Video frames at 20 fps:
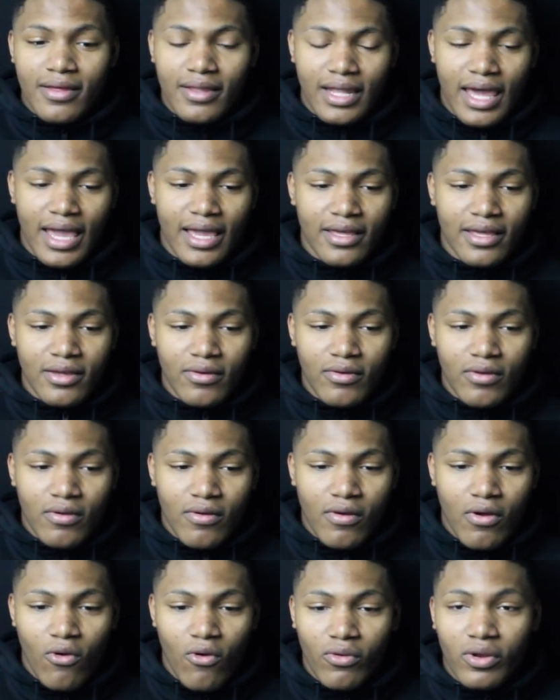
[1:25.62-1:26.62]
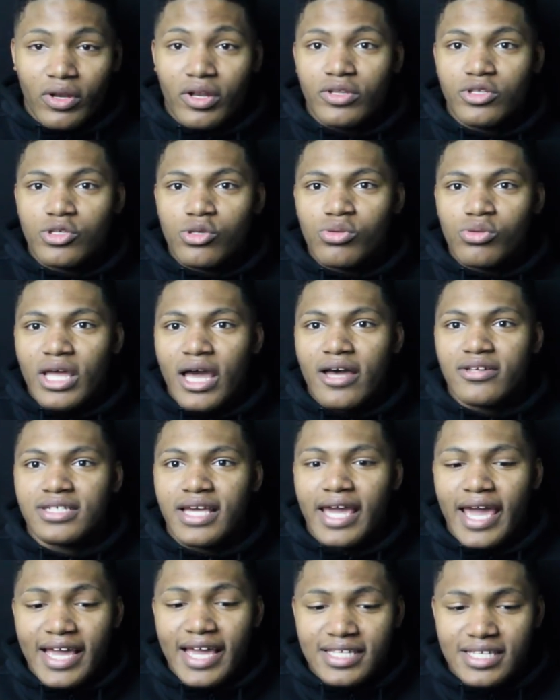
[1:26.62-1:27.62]
like on
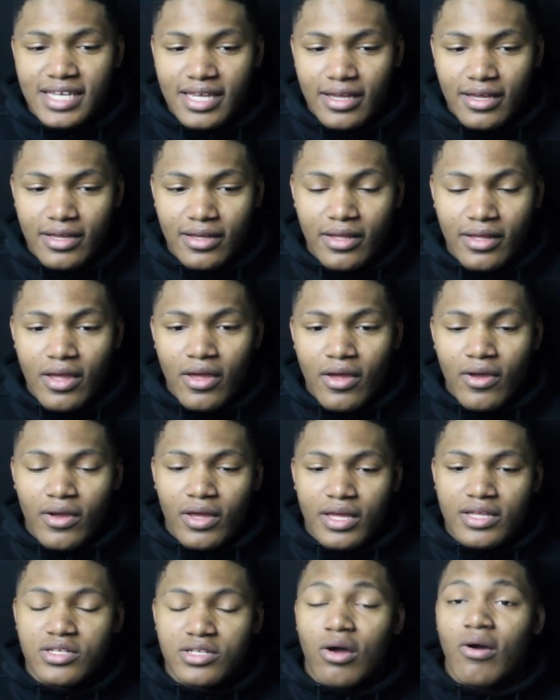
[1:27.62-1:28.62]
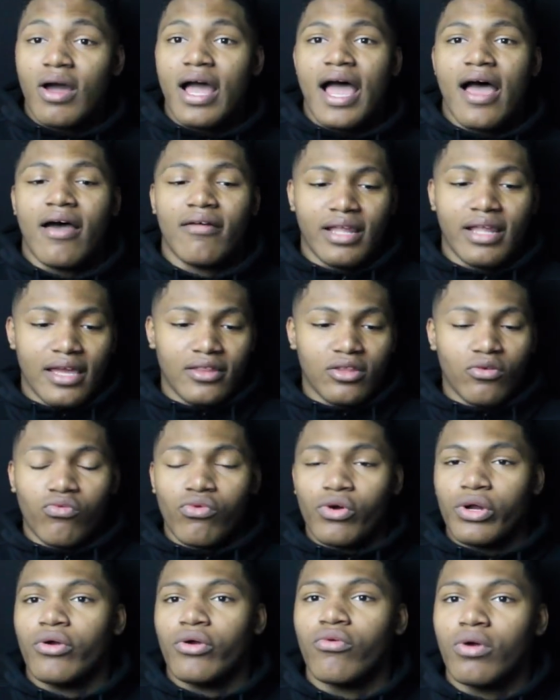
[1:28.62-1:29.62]
2018 it's gonna have like the
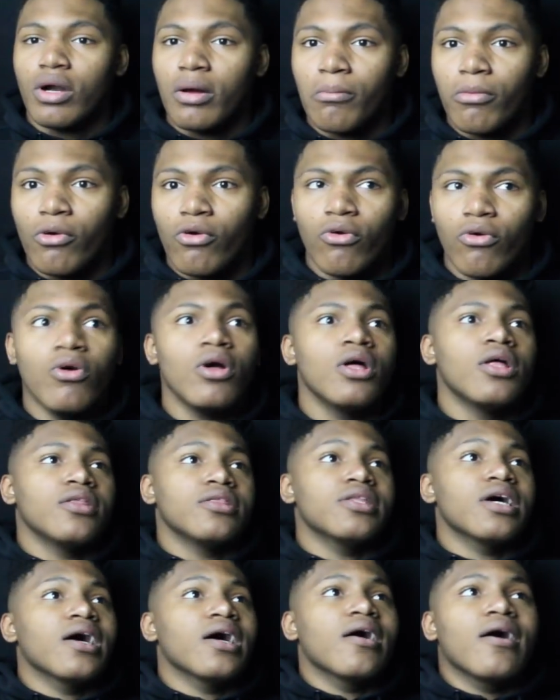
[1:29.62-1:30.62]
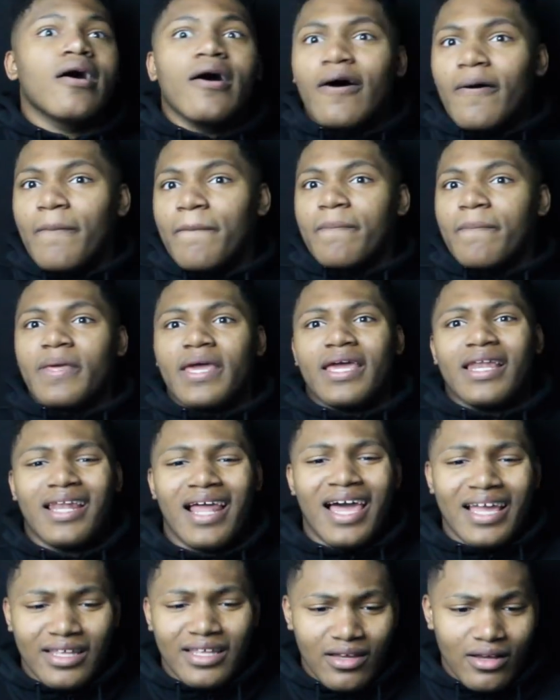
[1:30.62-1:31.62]
Royal Rumble the um, and
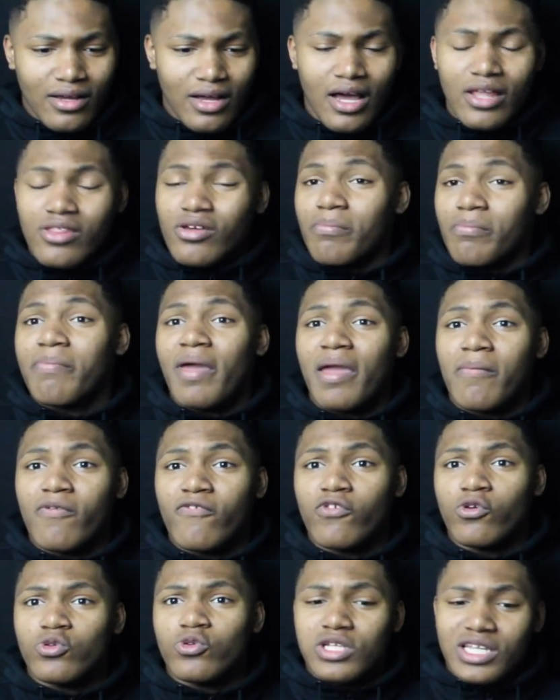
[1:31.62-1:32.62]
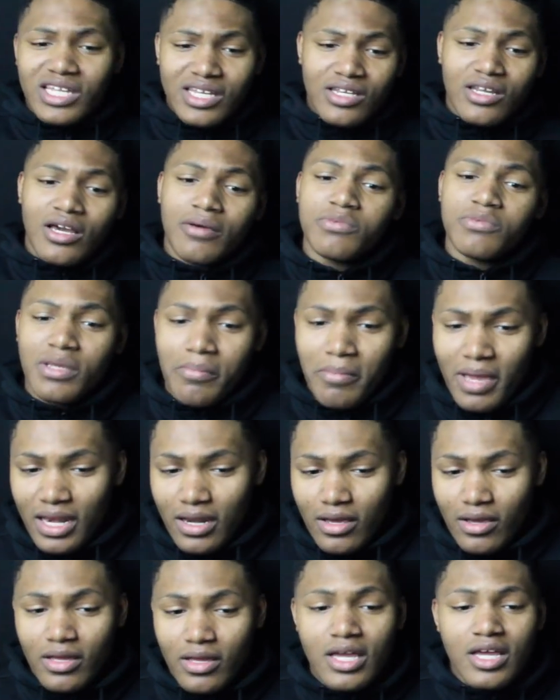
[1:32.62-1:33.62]
like the other pay-per-views leading up to
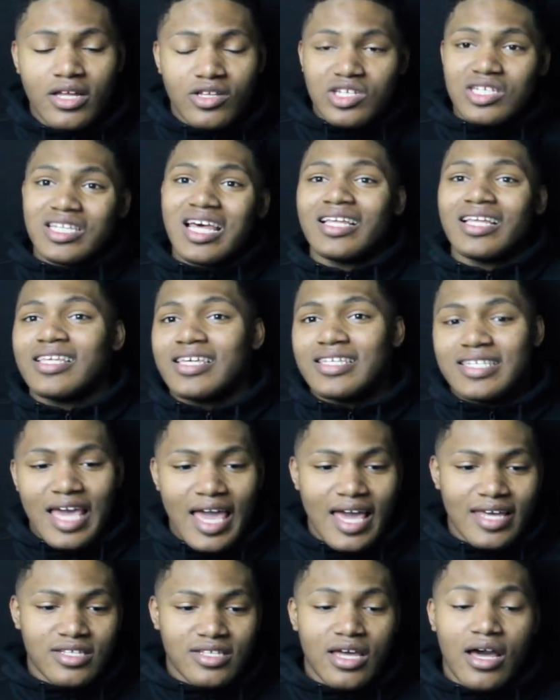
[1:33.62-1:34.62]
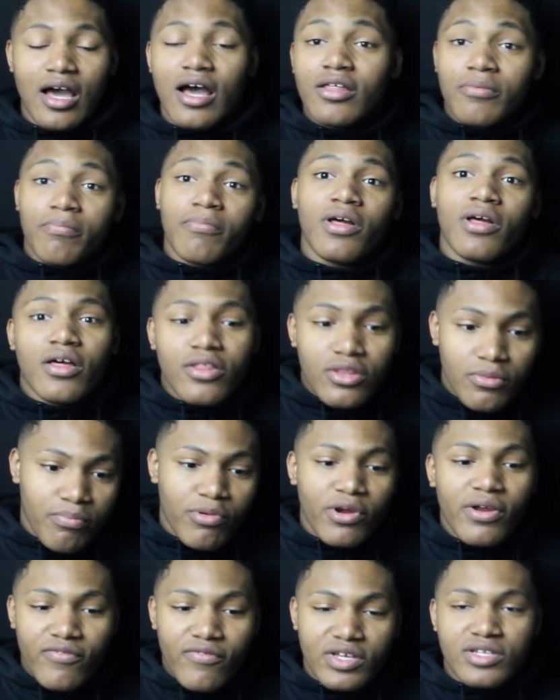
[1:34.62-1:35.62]
mania just like this has the other
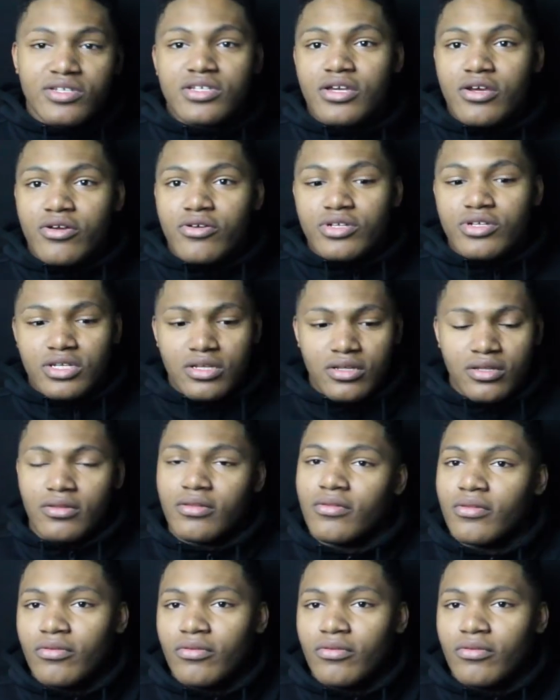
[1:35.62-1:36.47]
previous years